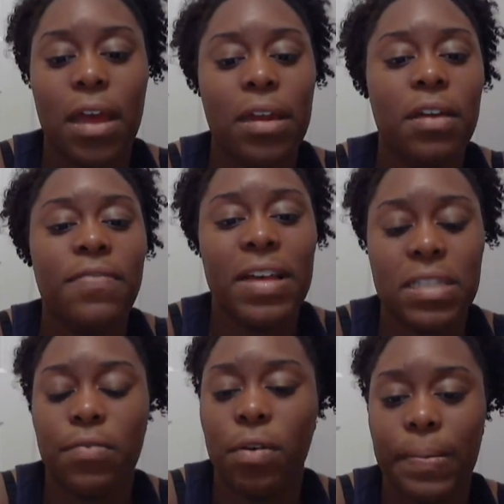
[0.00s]
Any of that
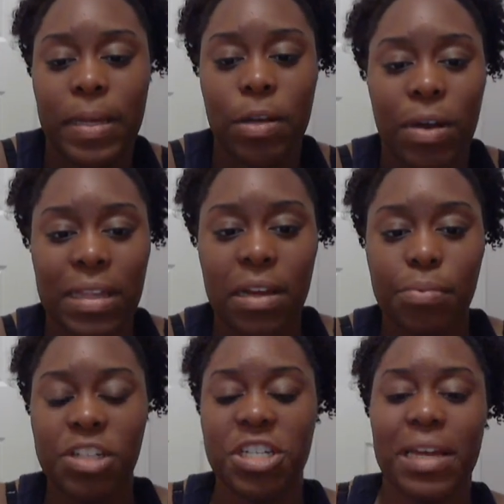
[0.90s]
stuff will be greatly
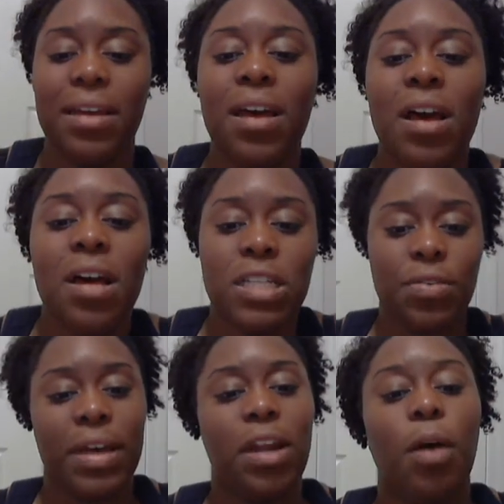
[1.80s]
appreciated.
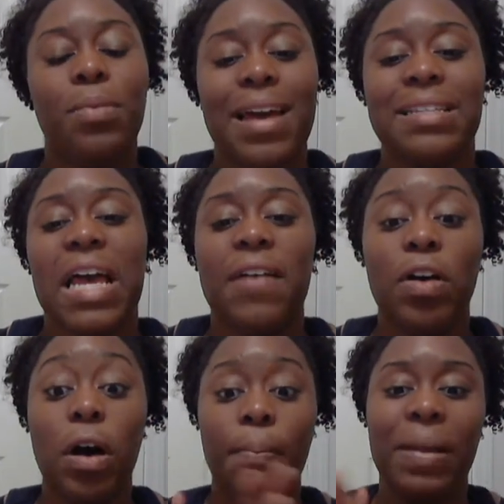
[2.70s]
So again, I hope you guys have
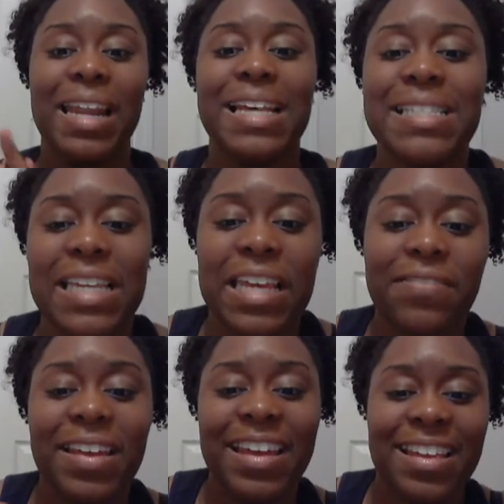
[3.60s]
a blessed
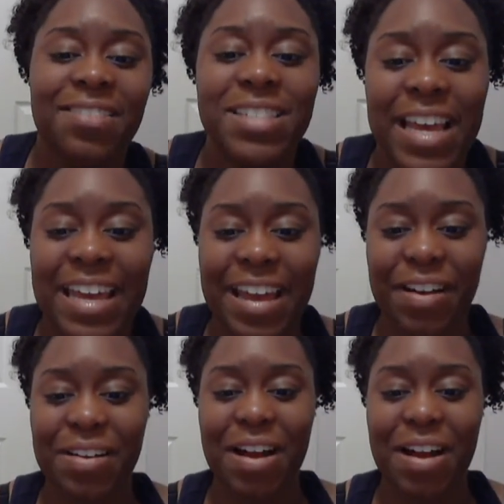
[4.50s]
evening. Take care.